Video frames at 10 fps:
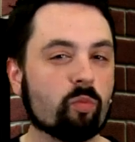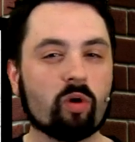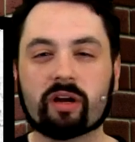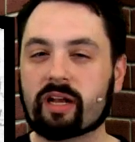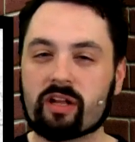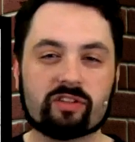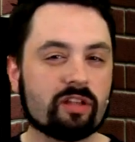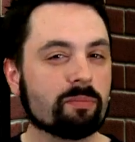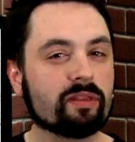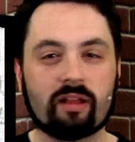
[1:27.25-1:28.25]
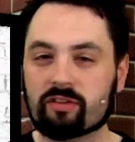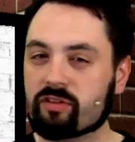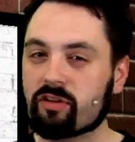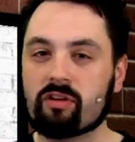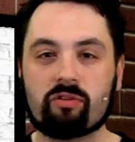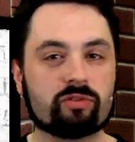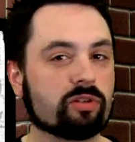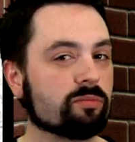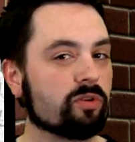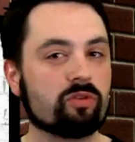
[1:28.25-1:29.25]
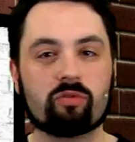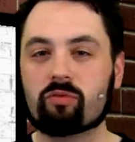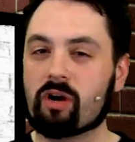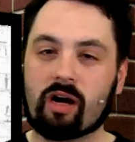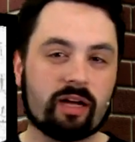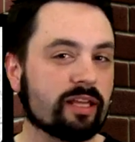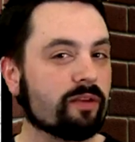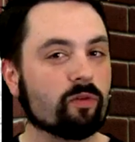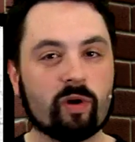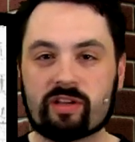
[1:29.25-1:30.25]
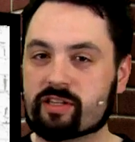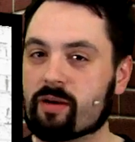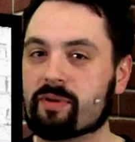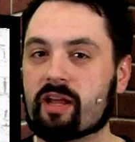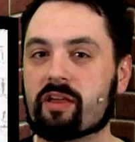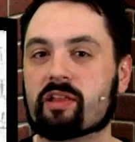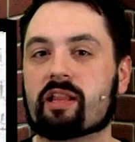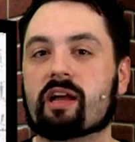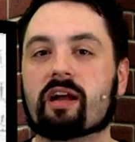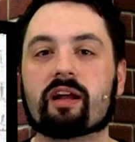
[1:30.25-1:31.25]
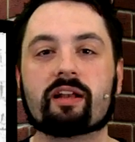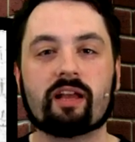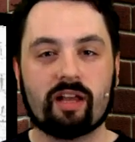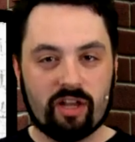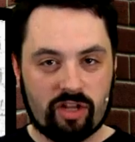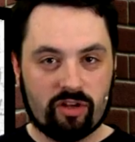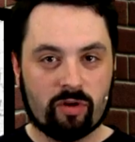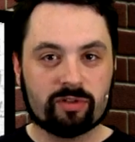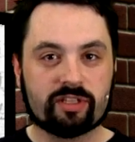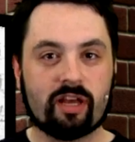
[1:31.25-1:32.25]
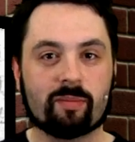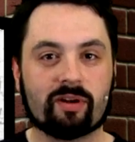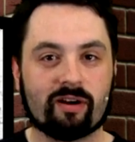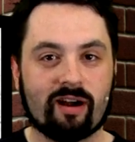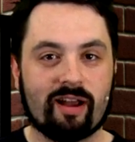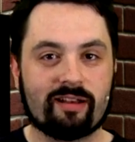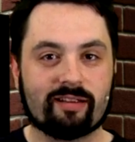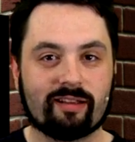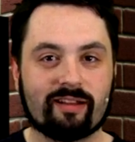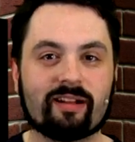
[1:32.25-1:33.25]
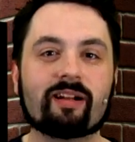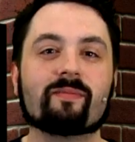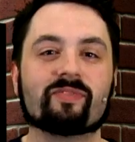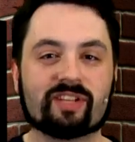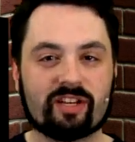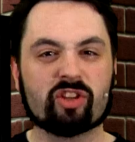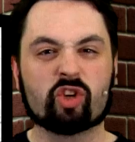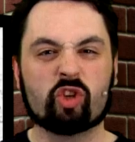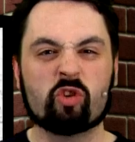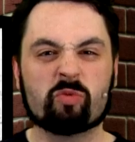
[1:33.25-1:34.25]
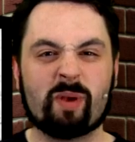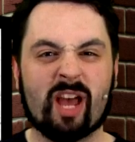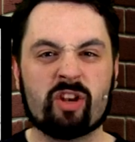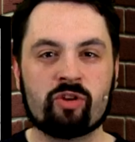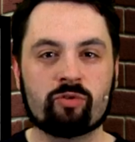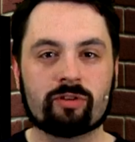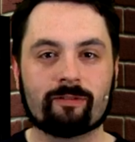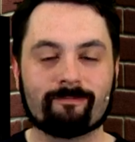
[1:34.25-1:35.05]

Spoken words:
working out something else to do, some new giveaways coming down the line. You know what's coming, all right? Let's get into the good news, bad news.